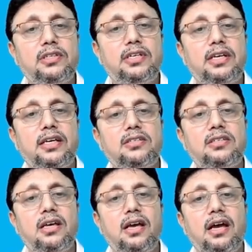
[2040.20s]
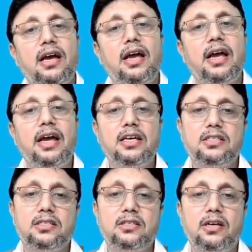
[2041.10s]
of incidence
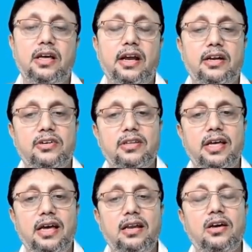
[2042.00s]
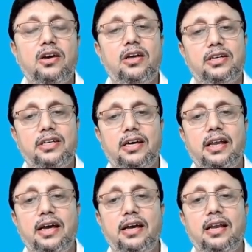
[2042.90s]
is greater than
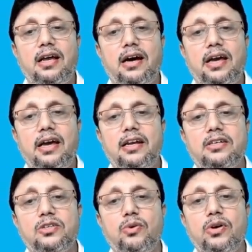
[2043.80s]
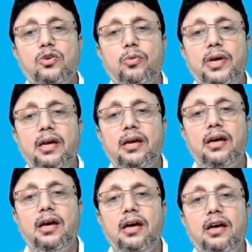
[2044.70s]
critical angle, again it is going to be
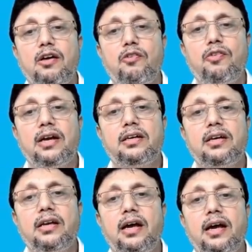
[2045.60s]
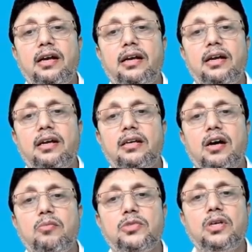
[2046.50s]
reflected and it
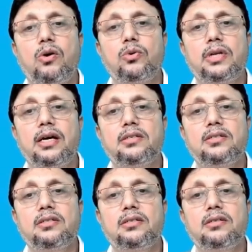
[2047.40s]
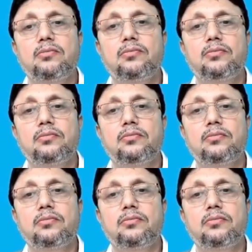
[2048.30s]
comes out as